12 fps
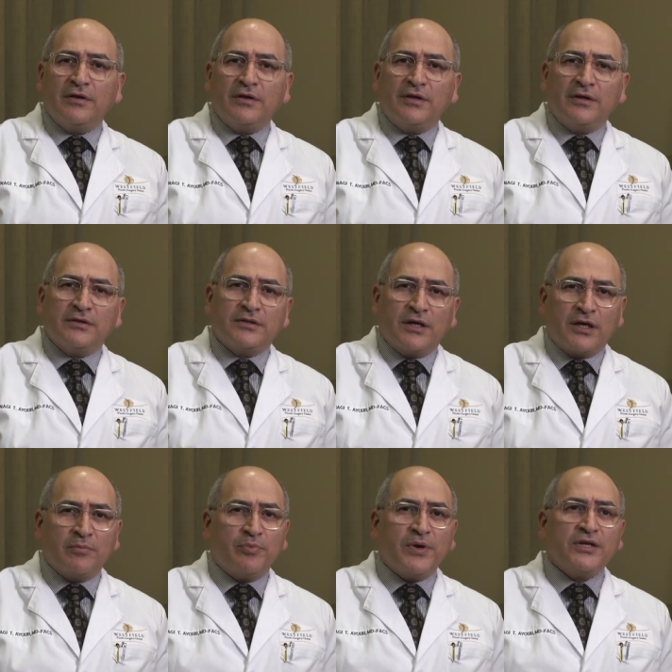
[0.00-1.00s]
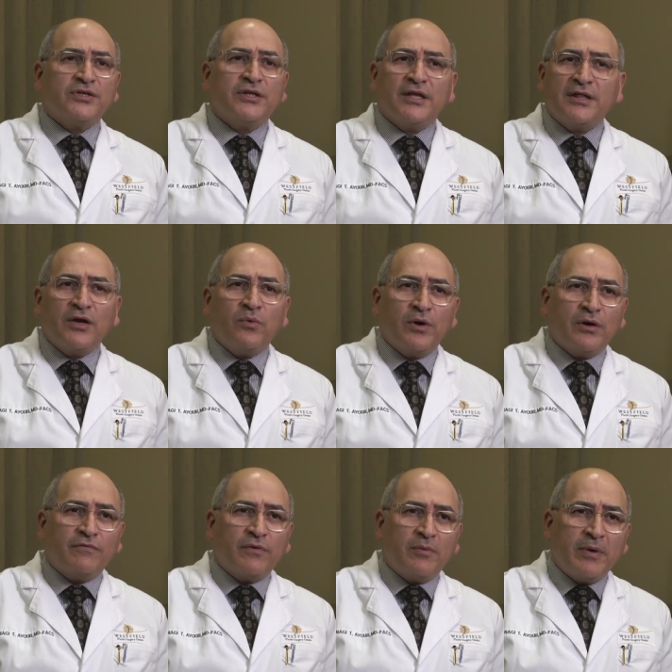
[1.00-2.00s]
There's a compression that they wear
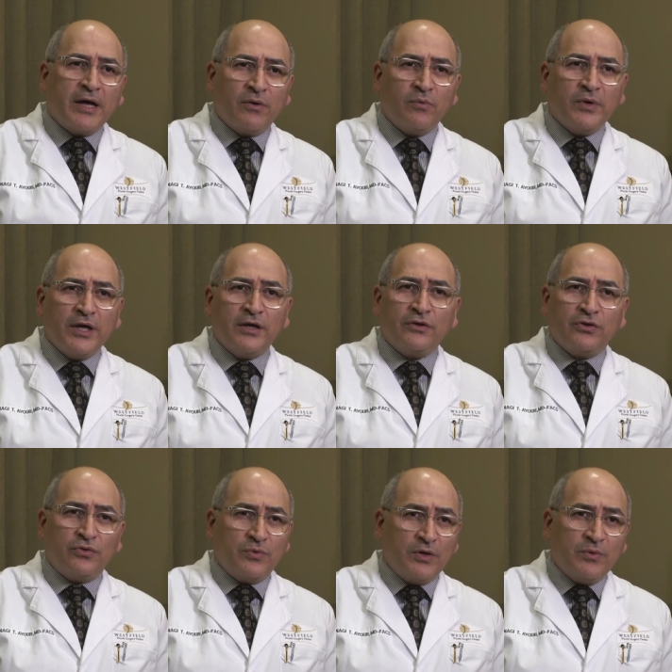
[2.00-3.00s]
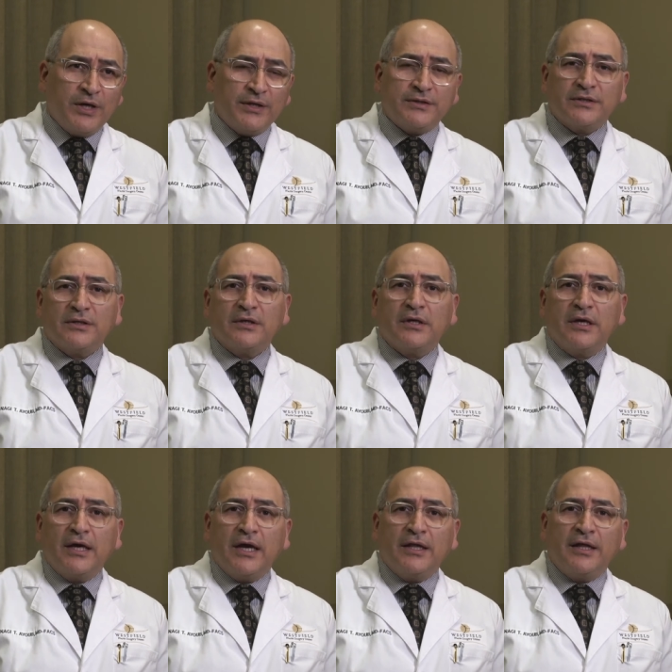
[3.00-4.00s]
for about a week to three weeks,
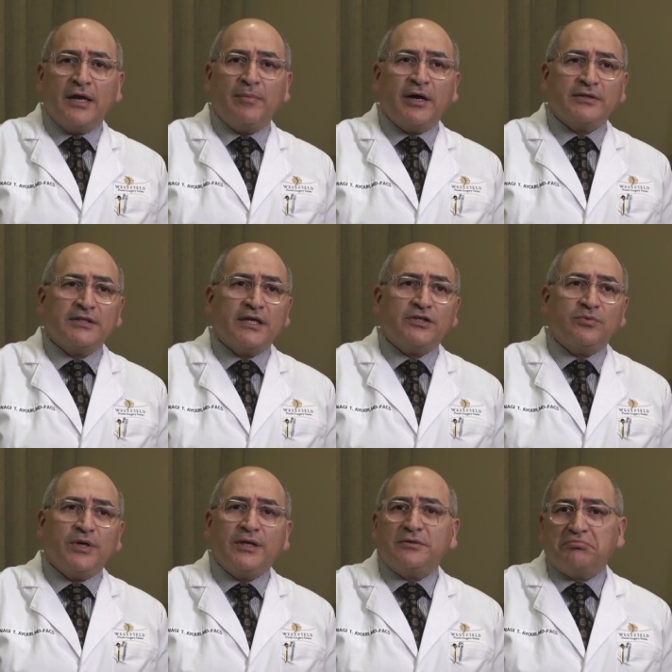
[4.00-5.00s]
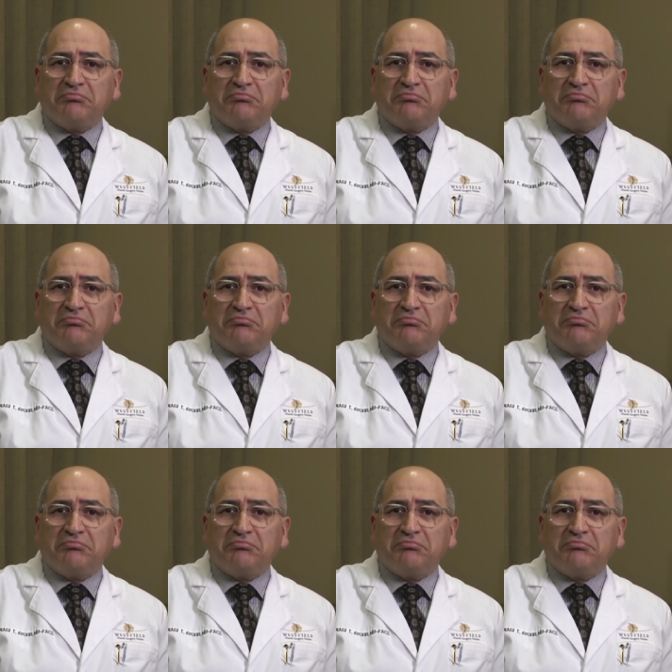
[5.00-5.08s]
and then about six weeks,